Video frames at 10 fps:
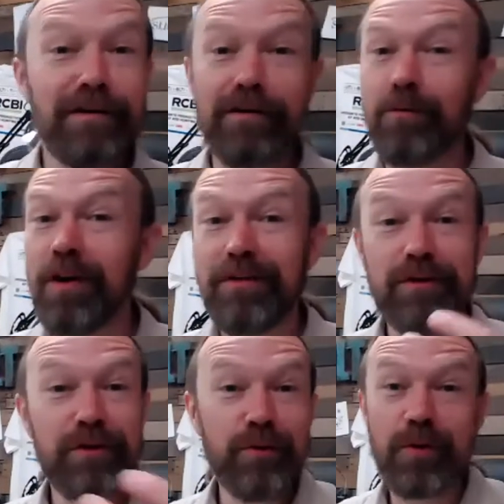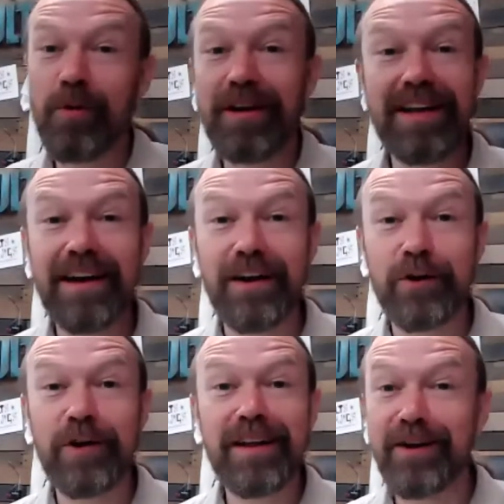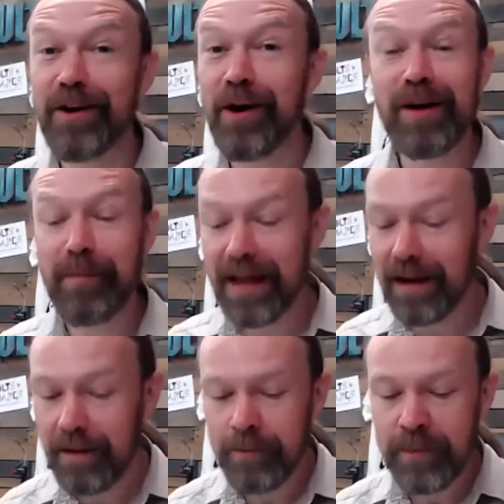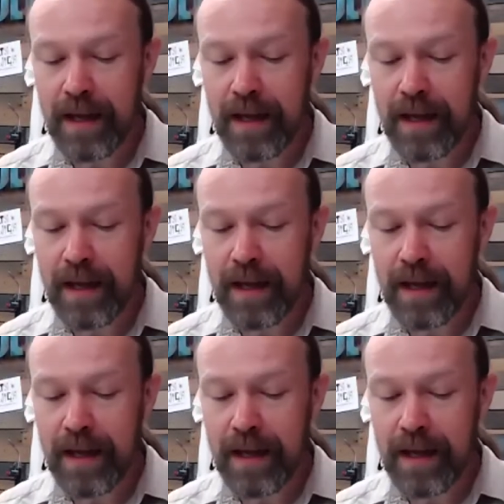or whether you were working in acrylic or going to metal.